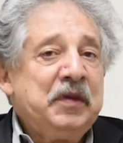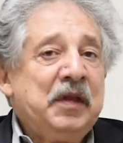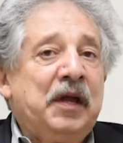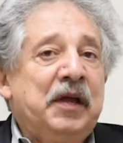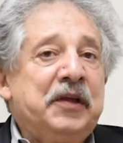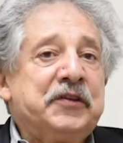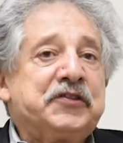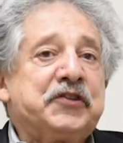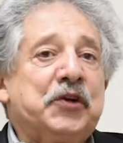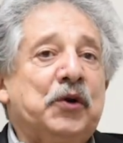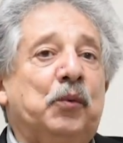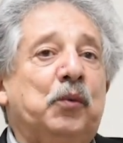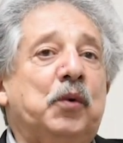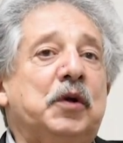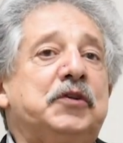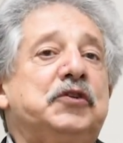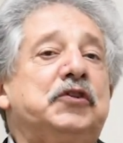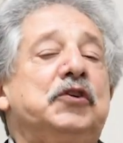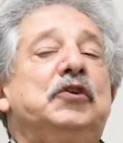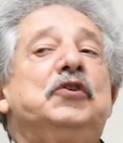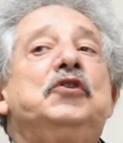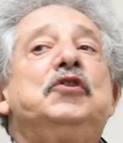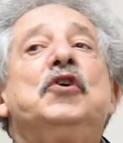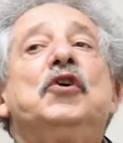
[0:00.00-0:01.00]
And so what
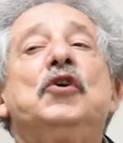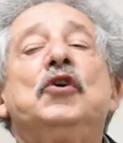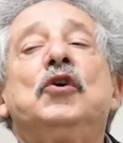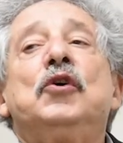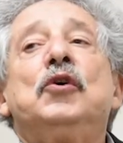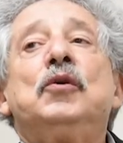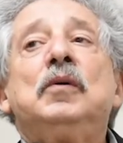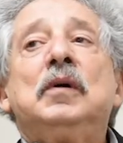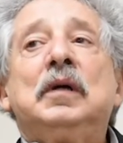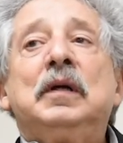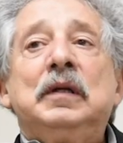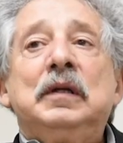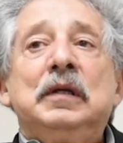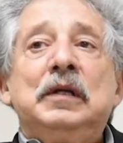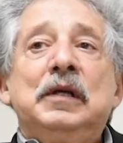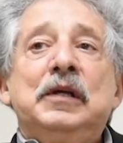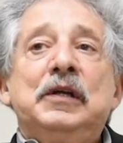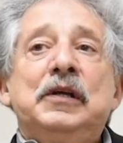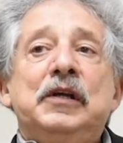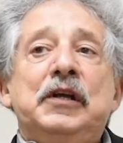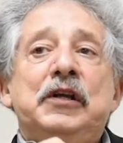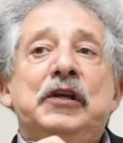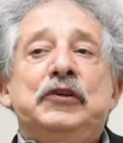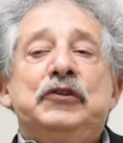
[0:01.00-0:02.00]
you do
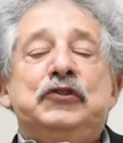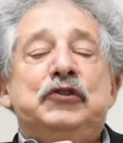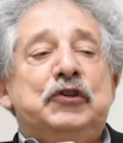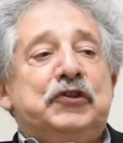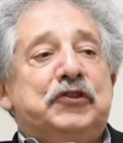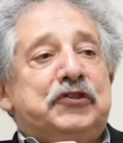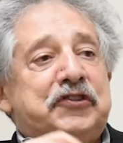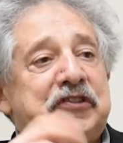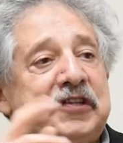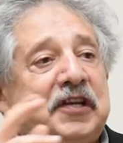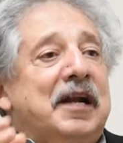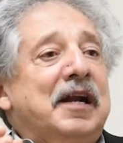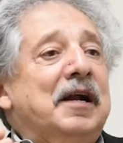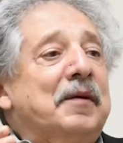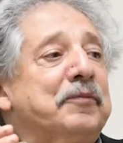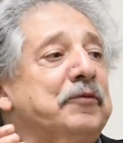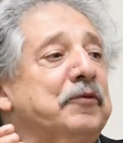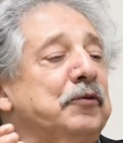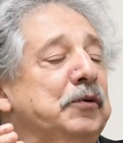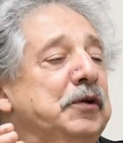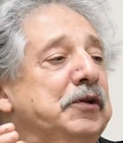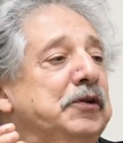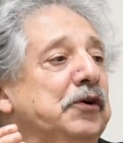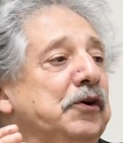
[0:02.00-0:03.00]
is you set up
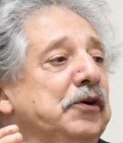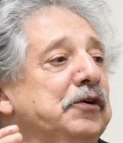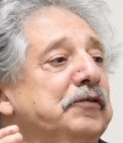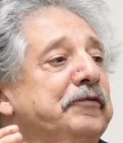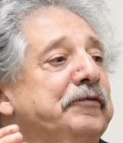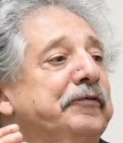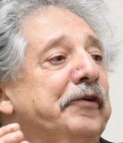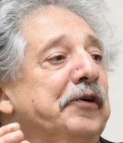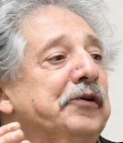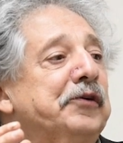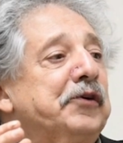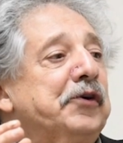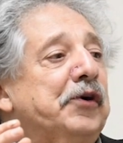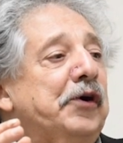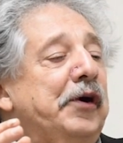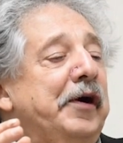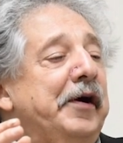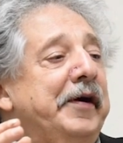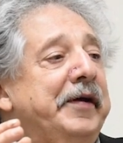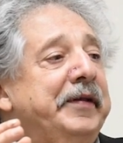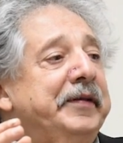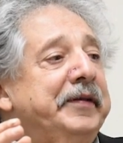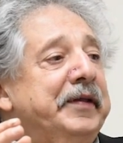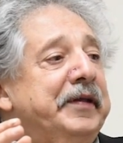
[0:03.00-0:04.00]
the return phone
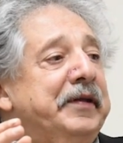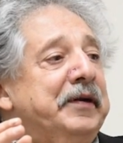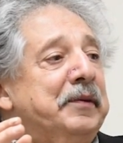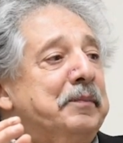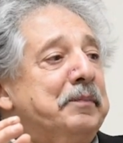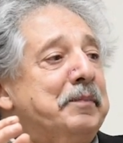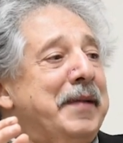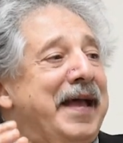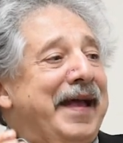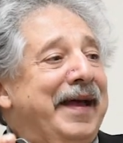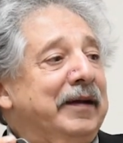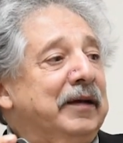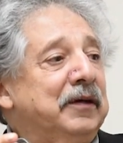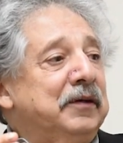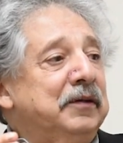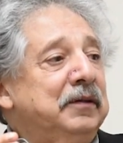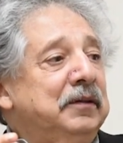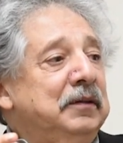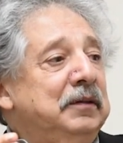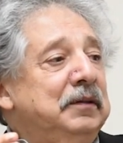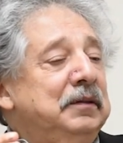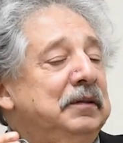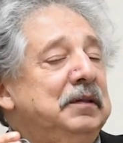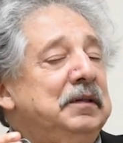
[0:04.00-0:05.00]
call in a manner
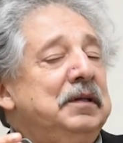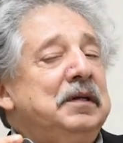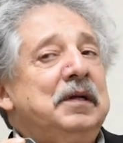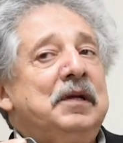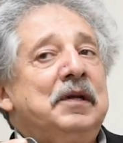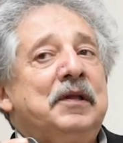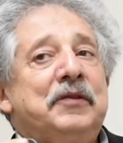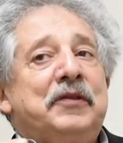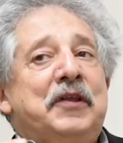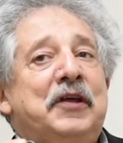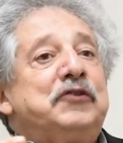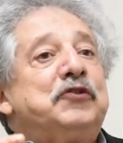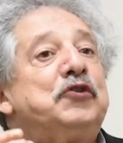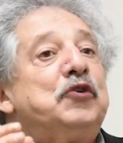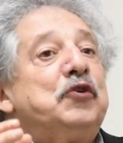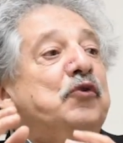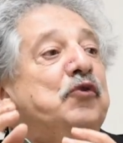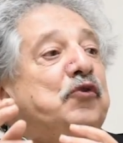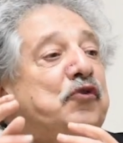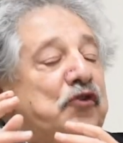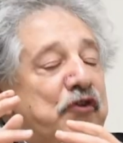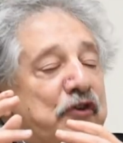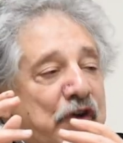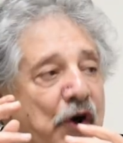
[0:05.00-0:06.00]
that you
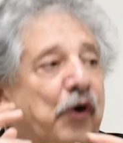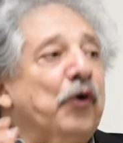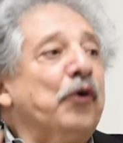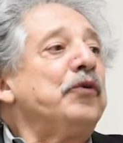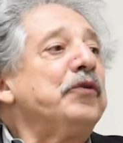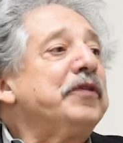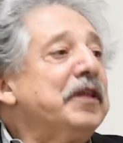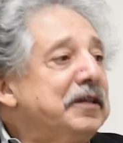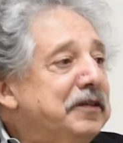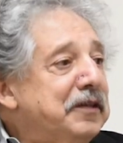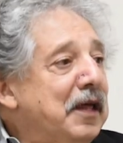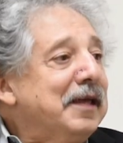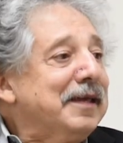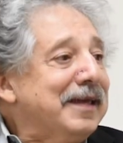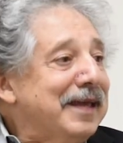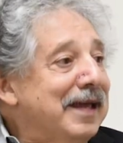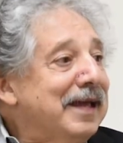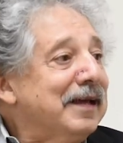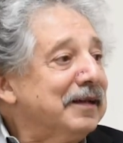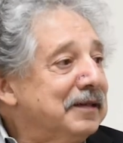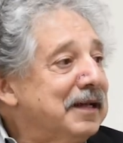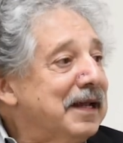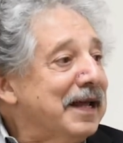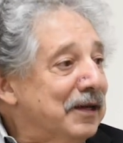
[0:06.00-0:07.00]
know that they
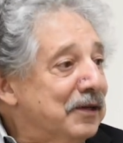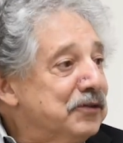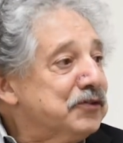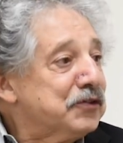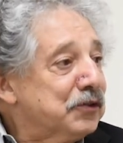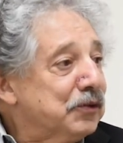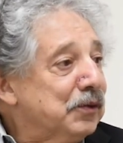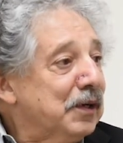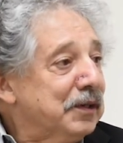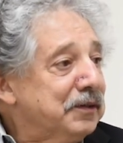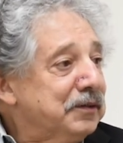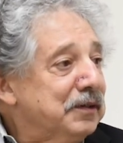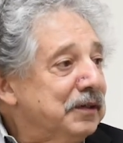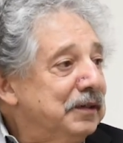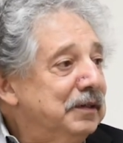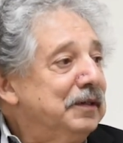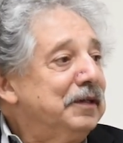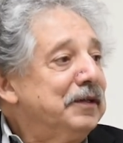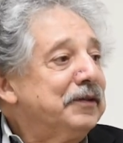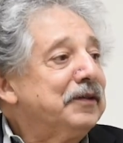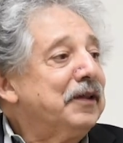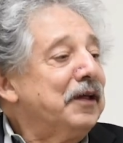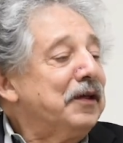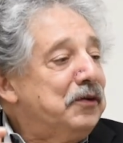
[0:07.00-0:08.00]
can't answer it.
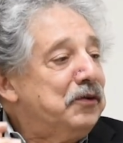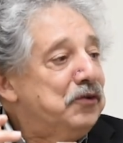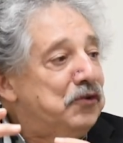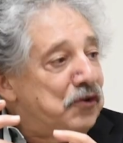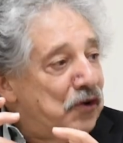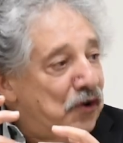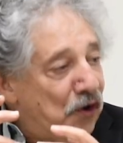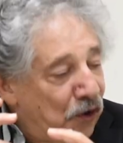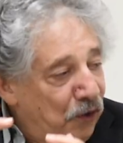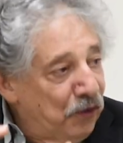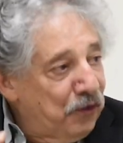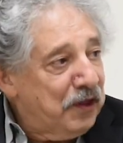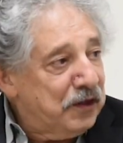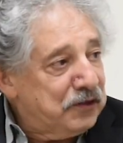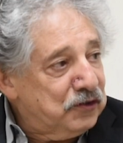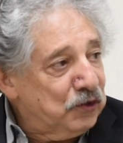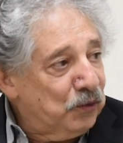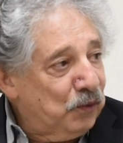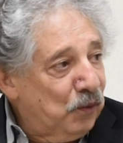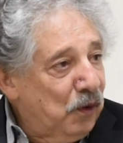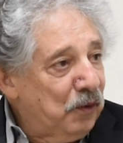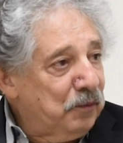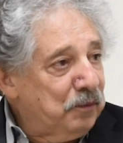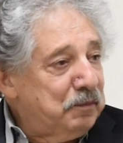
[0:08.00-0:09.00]
They know that
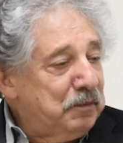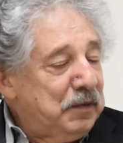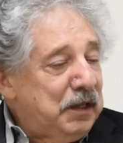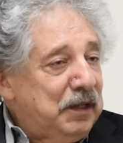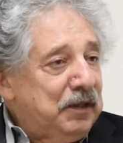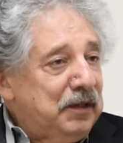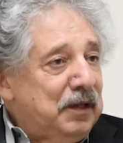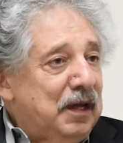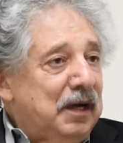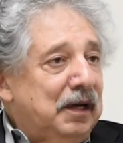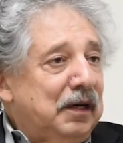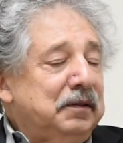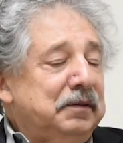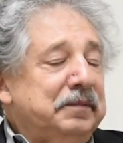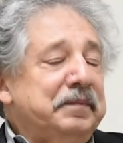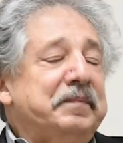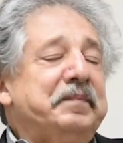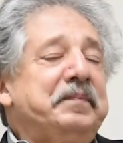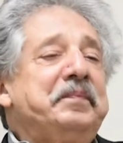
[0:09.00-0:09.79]
you won't be there.